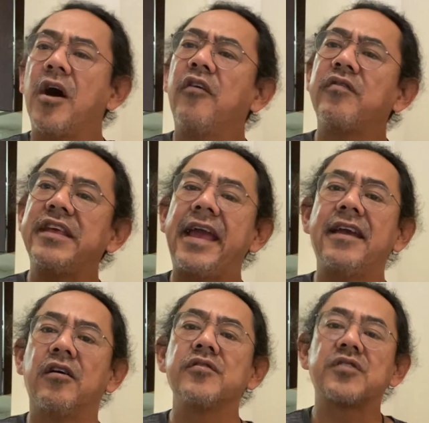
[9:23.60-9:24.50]
Over the A
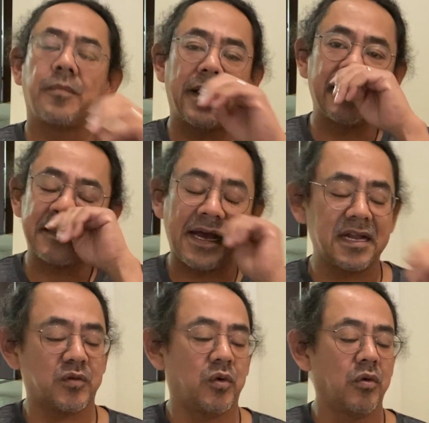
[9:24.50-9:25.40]
also,
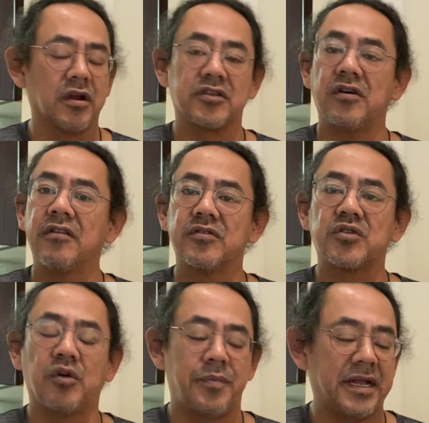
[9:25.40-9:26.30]
pentatonic will work. So all those
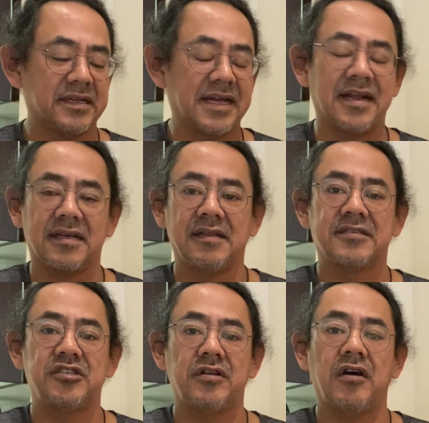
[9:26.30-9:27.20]
cool pentatonic
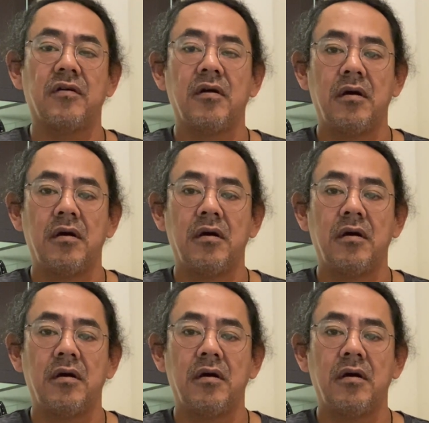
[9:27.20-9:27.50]
licks, you know,